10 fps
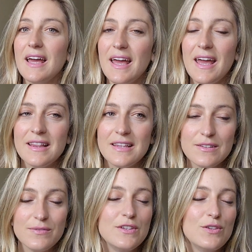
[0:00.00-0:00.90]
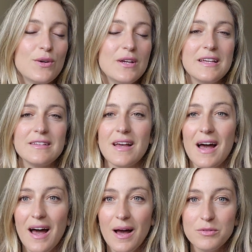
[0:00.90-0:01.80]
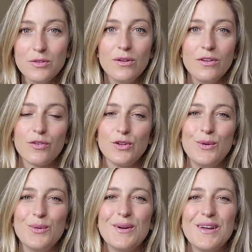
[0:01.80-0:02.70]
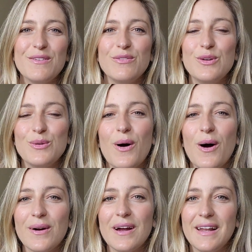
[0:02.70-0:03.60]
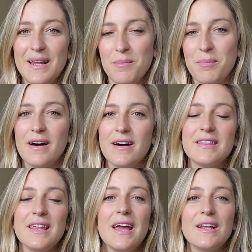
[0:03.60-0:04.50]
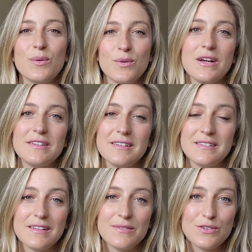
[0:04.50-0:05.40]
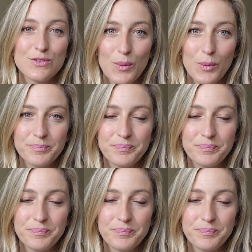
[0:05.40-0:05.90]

And this video is absolutely for you if you are an empath and or a sensitive soul.